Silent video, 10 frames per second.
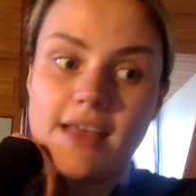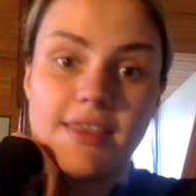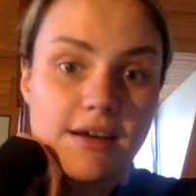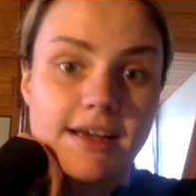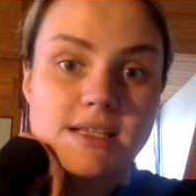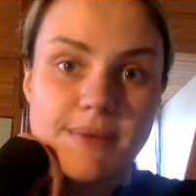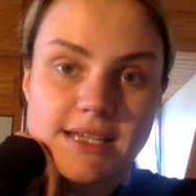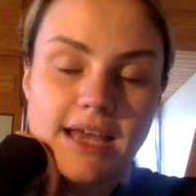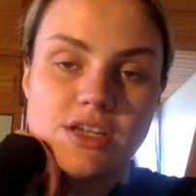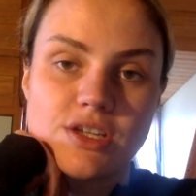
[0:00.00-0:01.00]
And their
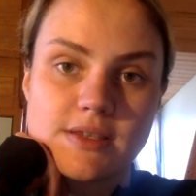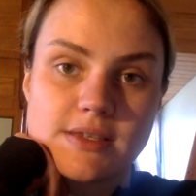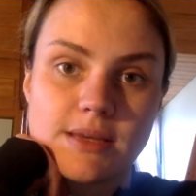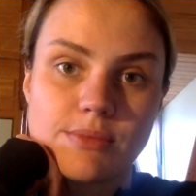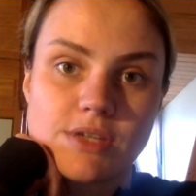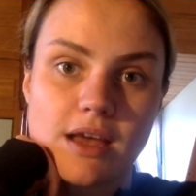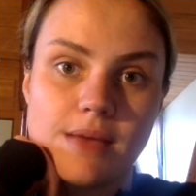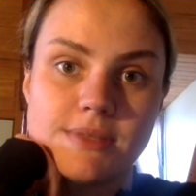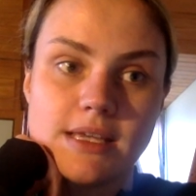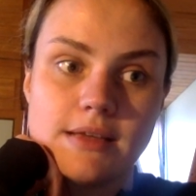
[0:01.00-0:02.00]
expectation
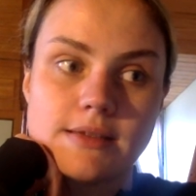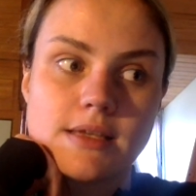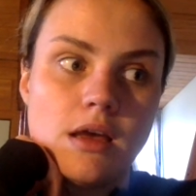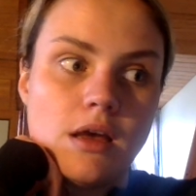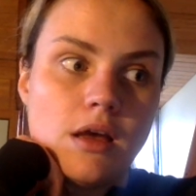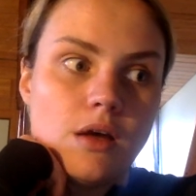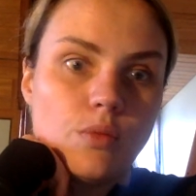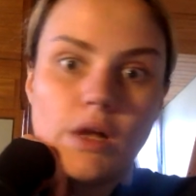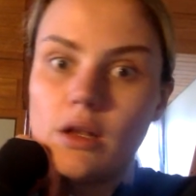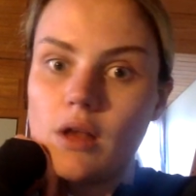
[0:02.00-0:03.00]
sometimes is,
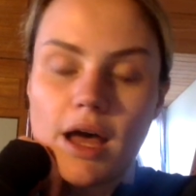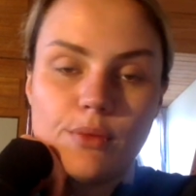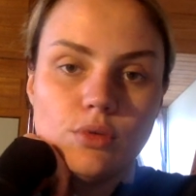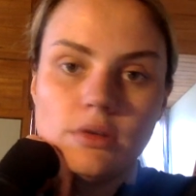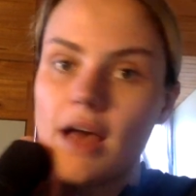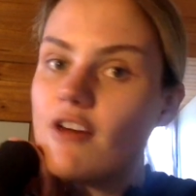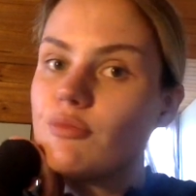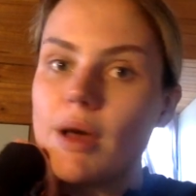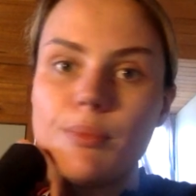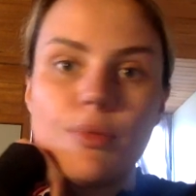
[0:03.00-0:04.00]
well, I will love
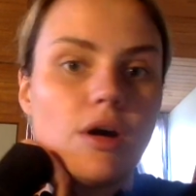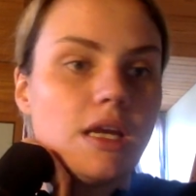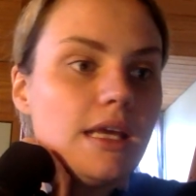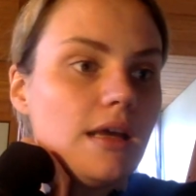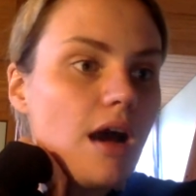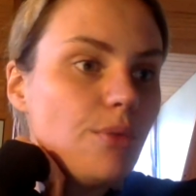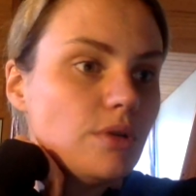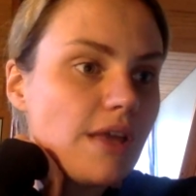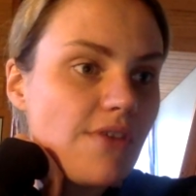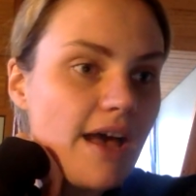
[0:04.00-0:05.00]
my body. I will
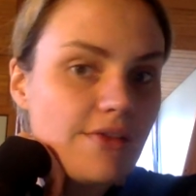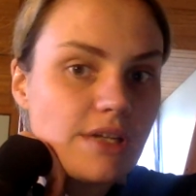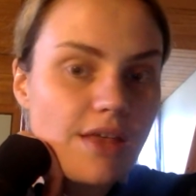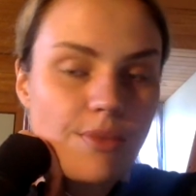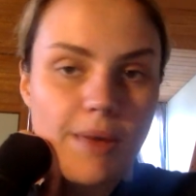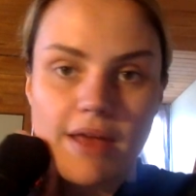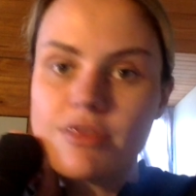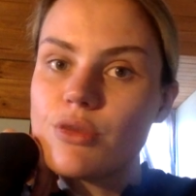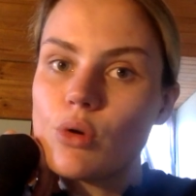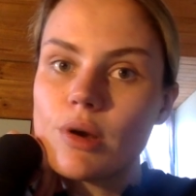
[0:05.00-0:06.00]
never have another bad
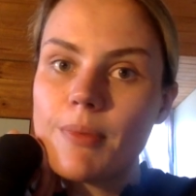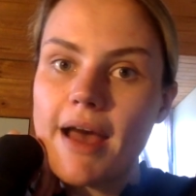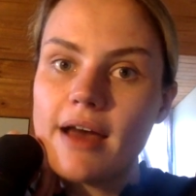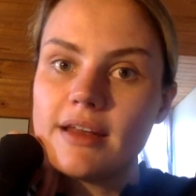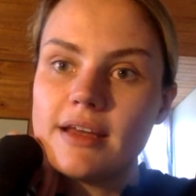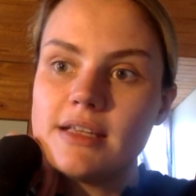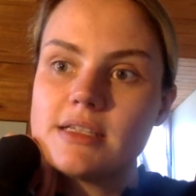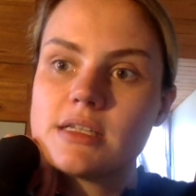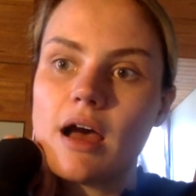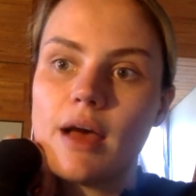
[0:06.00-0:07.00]
thought about
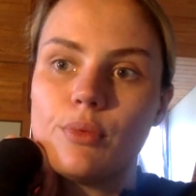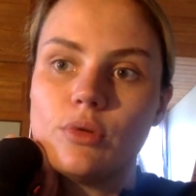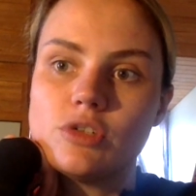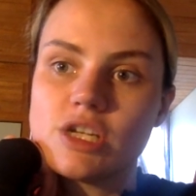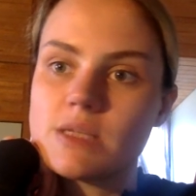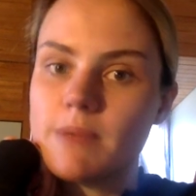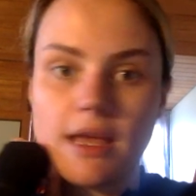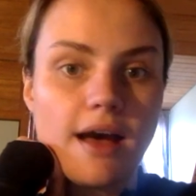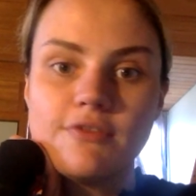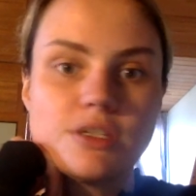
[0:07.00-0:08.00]
it. I will just be
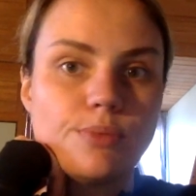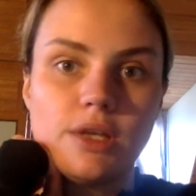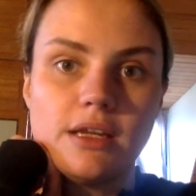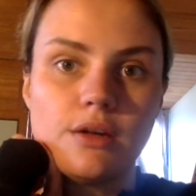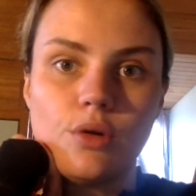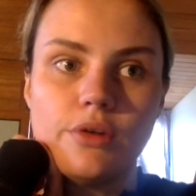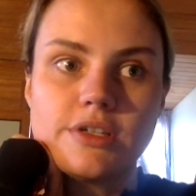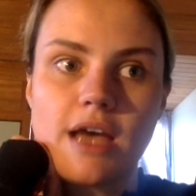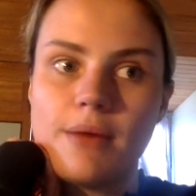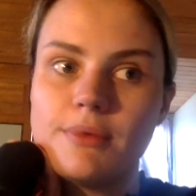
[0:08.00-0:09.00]
comfortable in it all the
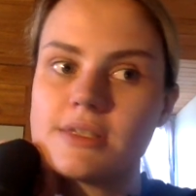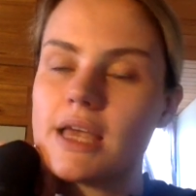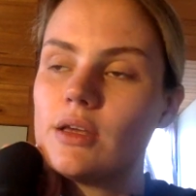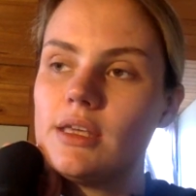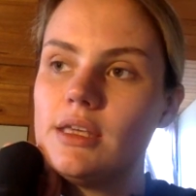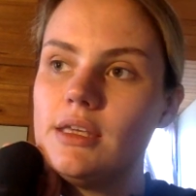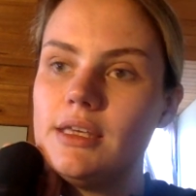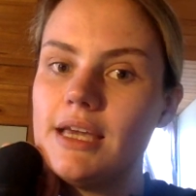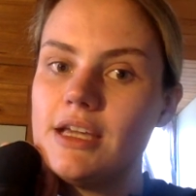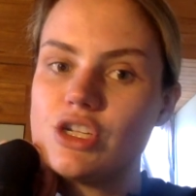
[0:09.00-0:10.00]
time. It's like,
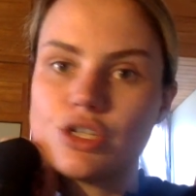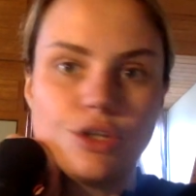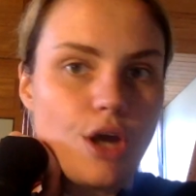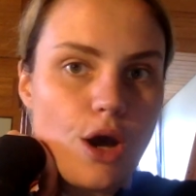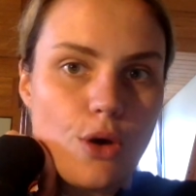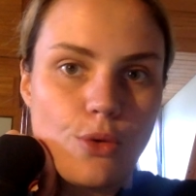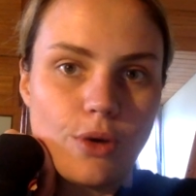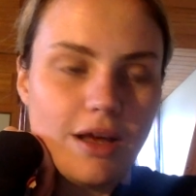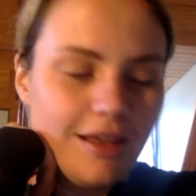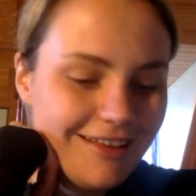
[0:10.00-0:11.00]
yeesh, no.